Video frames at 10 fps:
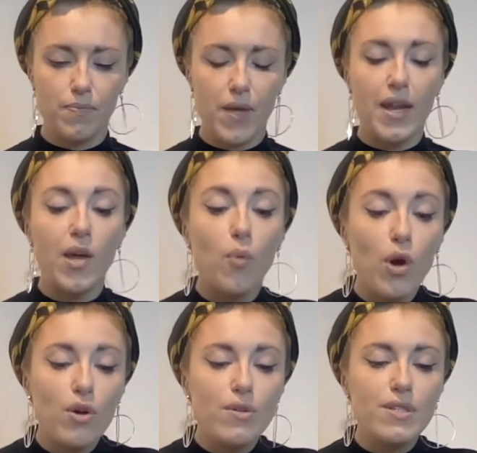In a
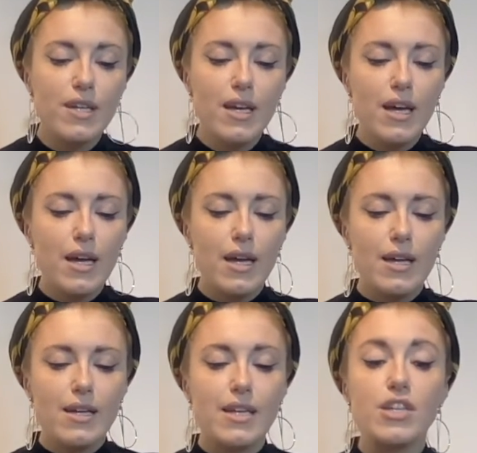world
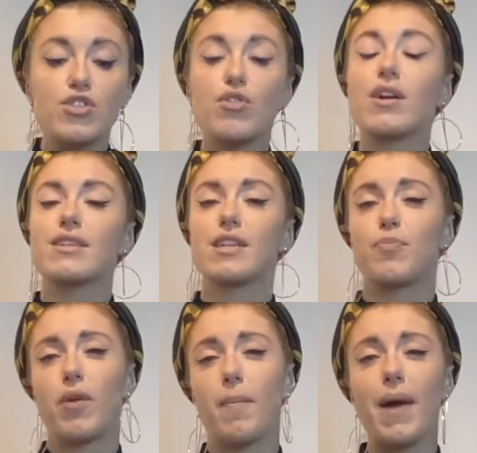constructed
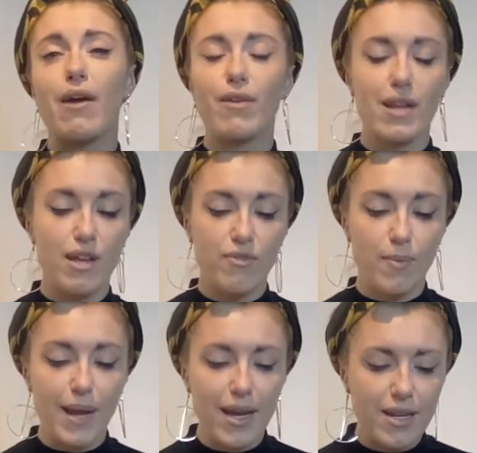primarily from
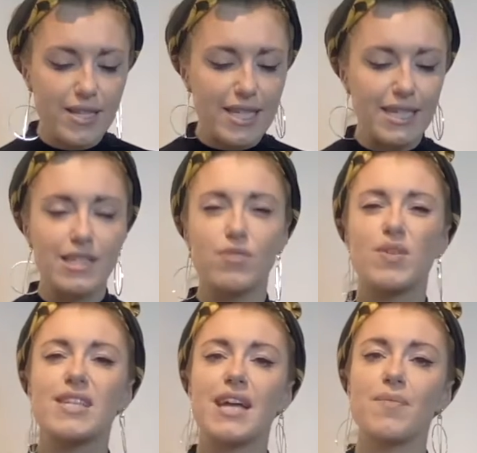innocence,
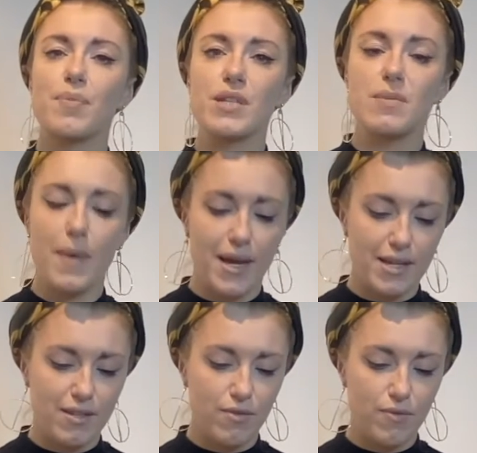retain
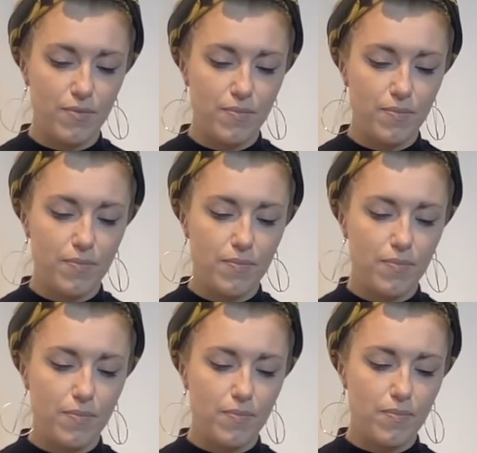perspective.
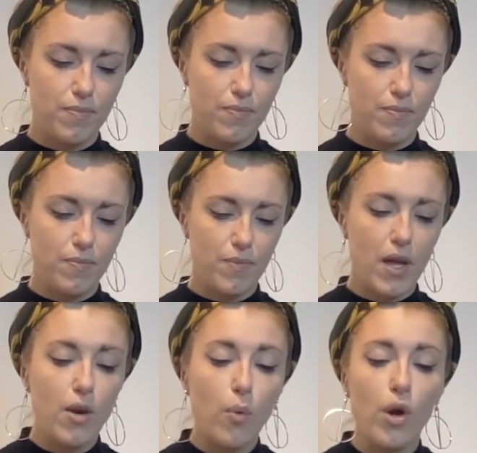
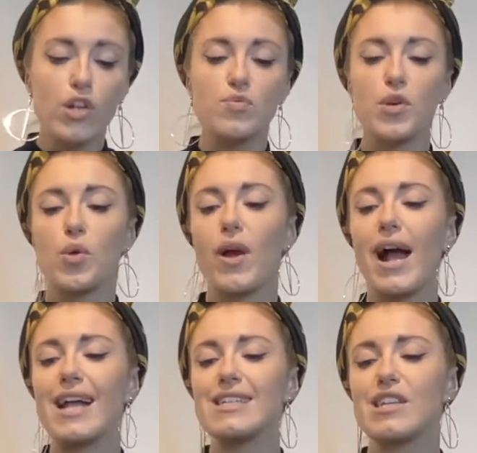In a world where you are
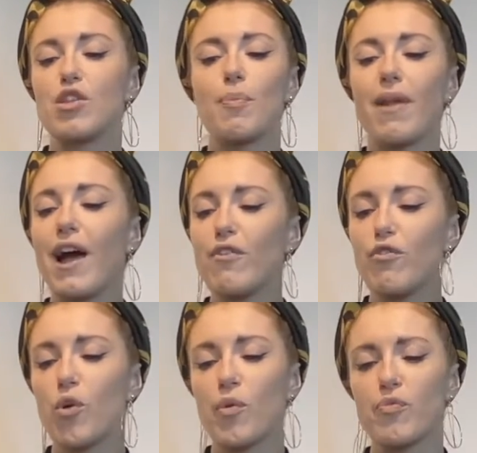handed the
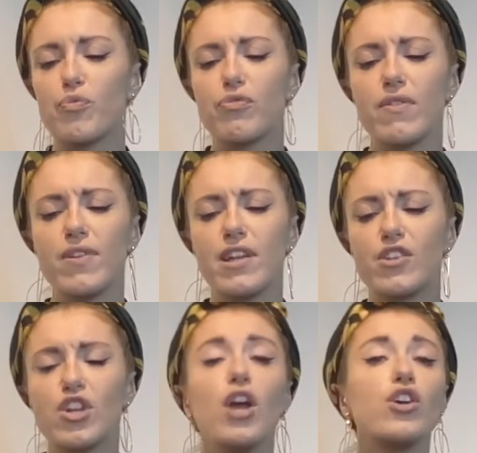platform of
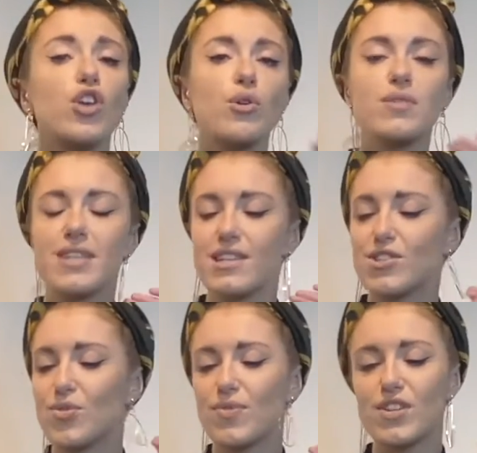privilege, use it
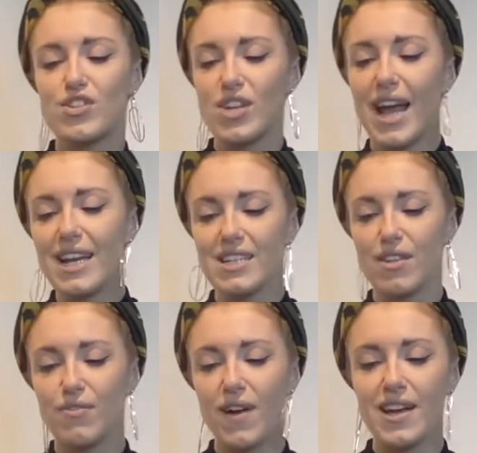to reject
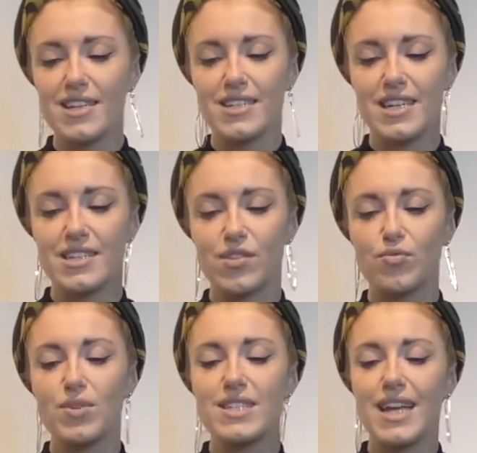the fallacies
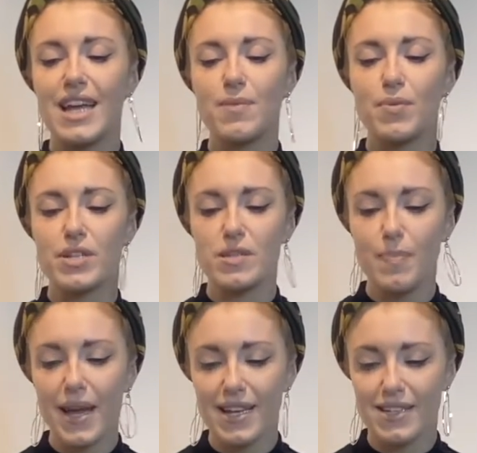and retain
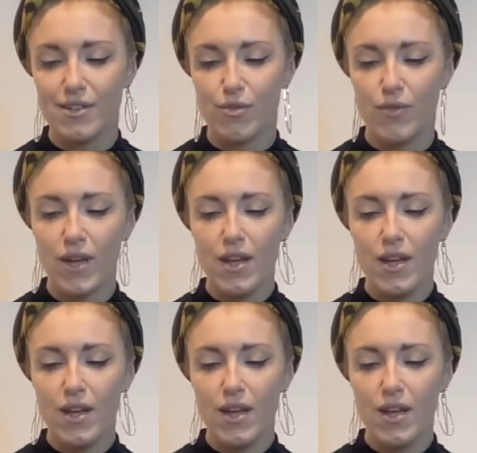perspective.